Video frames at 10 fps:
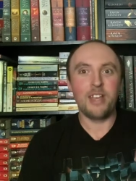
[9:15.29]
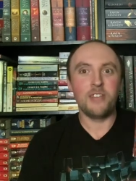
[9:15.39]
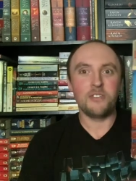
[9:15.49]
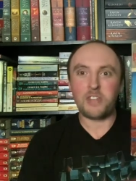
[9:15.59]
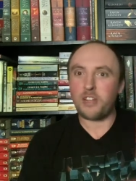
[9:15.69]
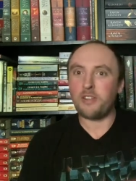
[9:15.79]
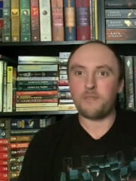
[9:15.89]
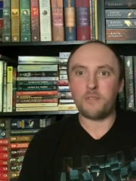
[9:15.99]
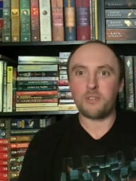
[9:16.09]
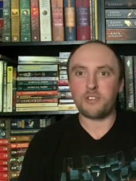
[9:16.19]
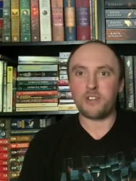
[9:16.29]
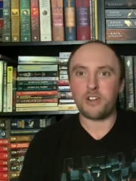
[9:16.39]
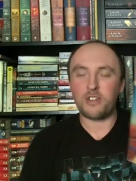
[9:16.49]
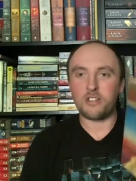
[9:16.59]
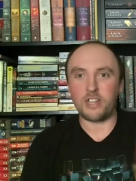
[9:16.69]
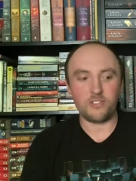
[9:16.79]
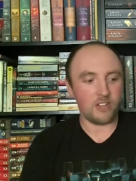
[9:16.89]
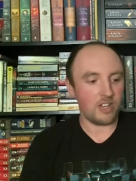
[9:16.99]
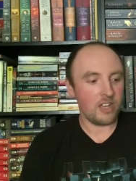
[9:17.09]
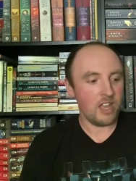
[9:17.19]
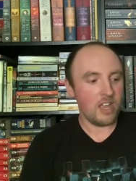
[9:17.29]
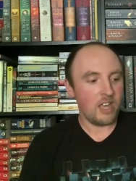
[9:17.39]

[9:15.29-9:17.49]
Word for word: Solid four star collection.